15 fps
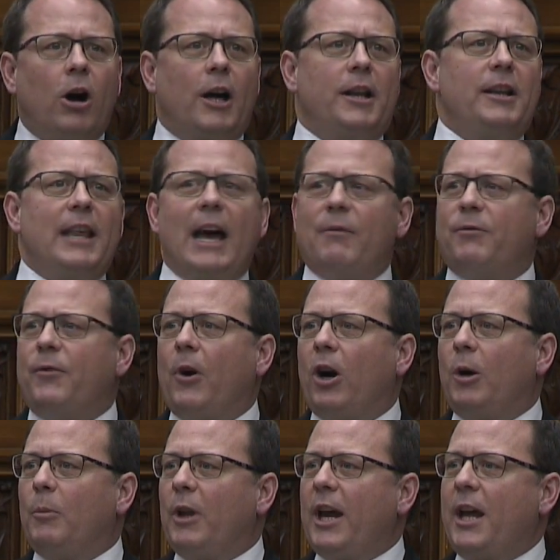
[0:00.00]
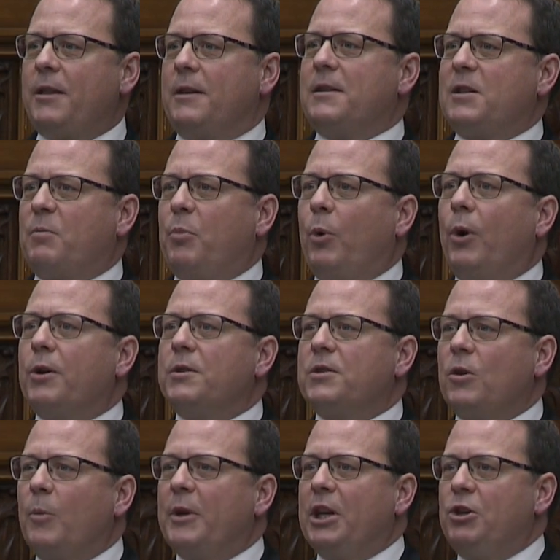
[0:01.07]
onto that farmland that
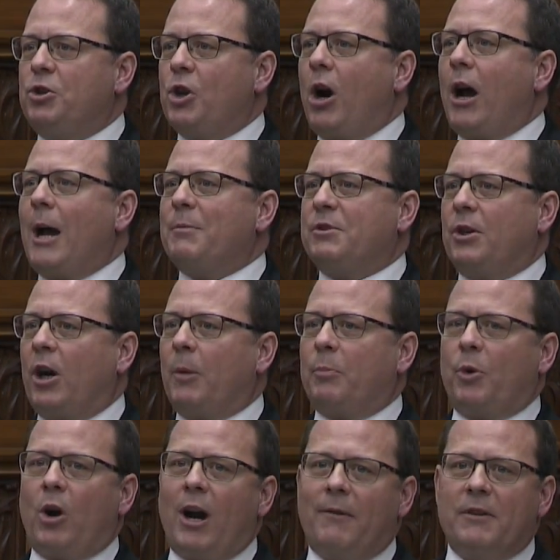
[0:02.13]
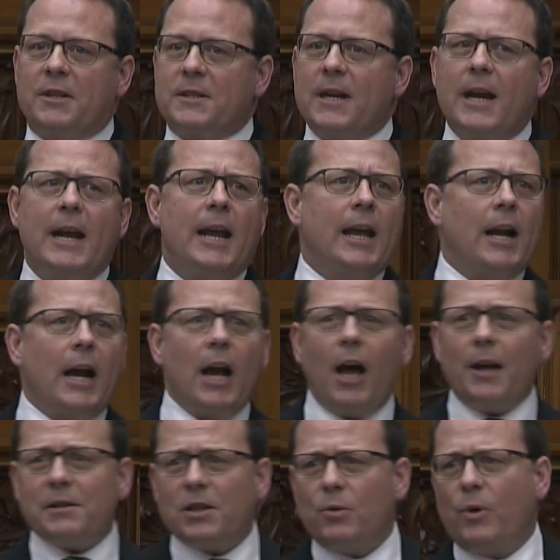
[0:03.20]
supports so many jobs in our province? And I
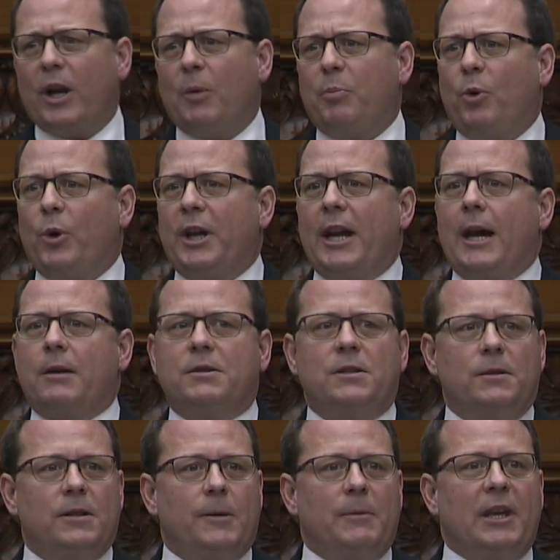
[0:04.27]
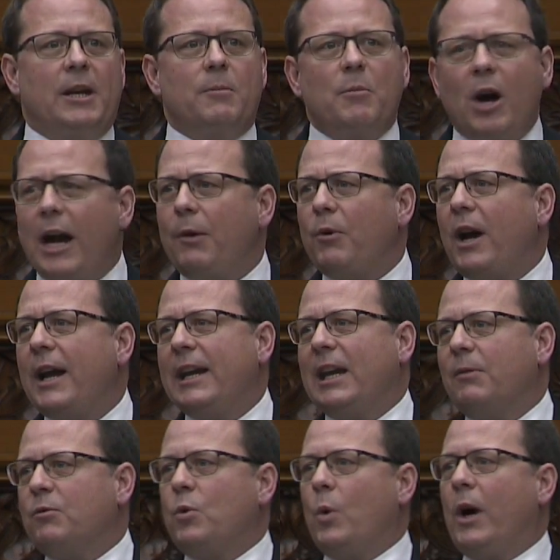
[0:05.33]
also want to point out to them that in my
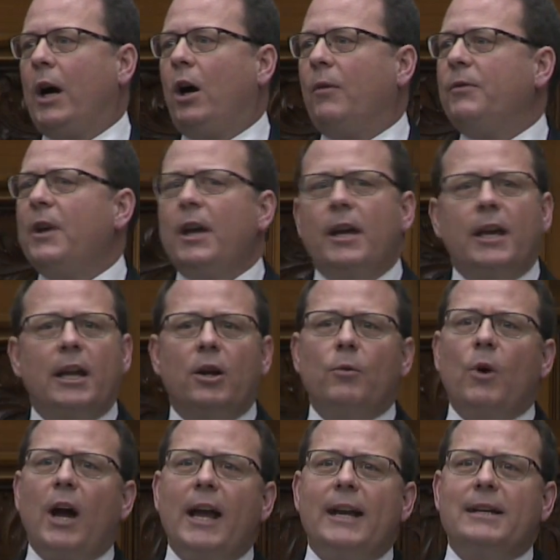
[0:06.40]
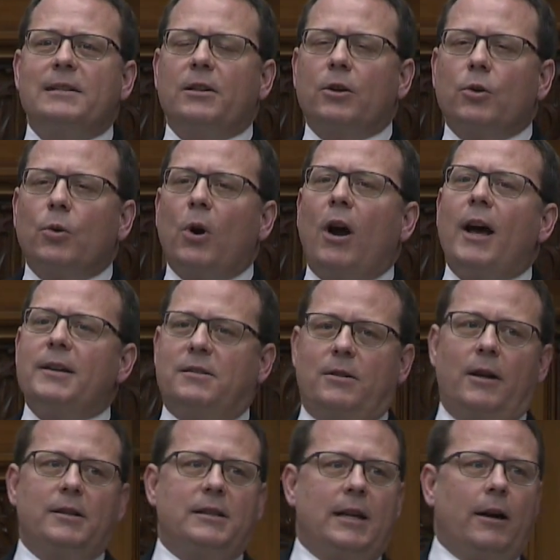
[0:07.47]
riding of Guelph and in ridings
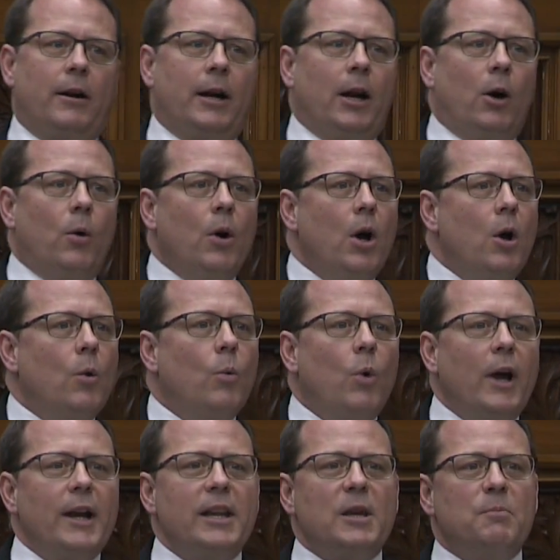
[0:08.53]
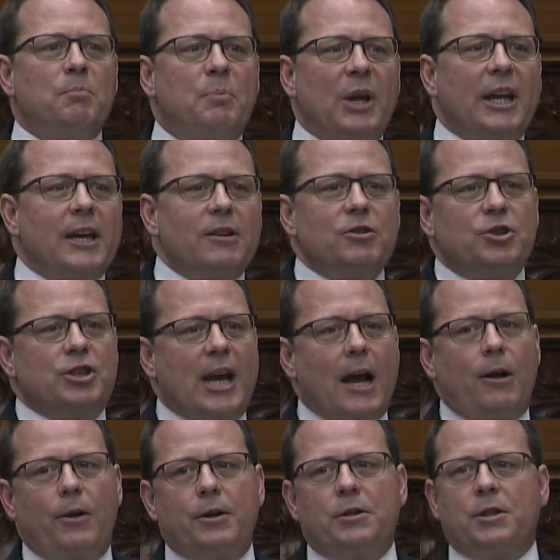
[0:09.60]
across Ontario, one of the biggest
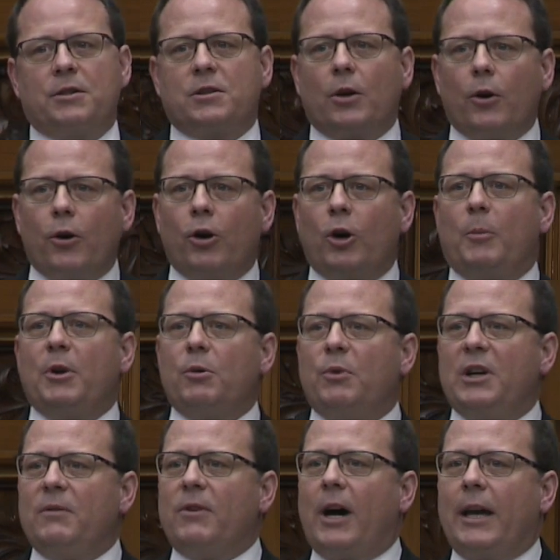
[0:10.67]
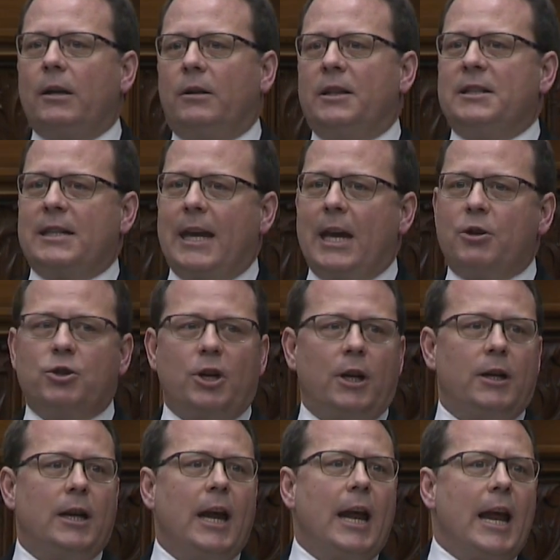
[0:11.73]
challenges to urban
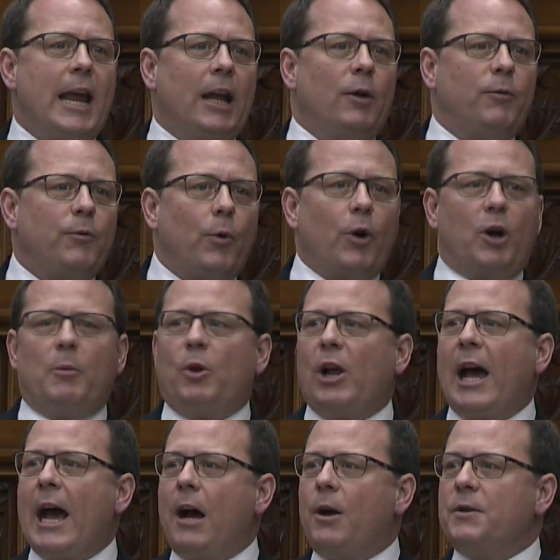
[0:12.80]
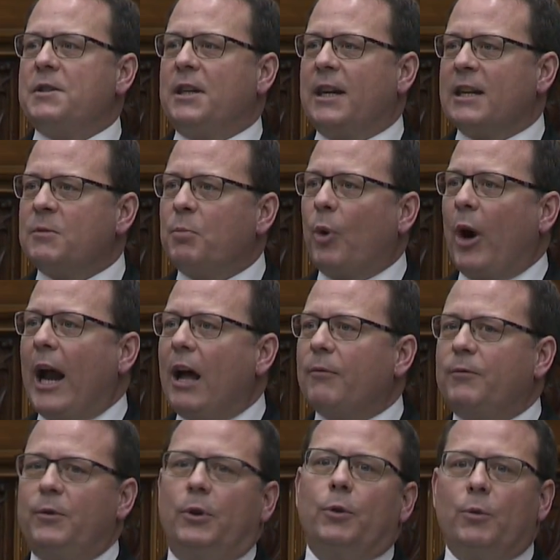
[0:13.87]
revitalization and affordable housing is
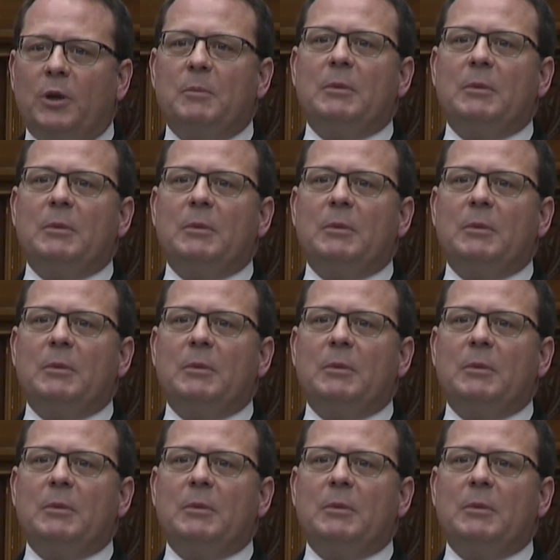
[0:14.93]
brownfield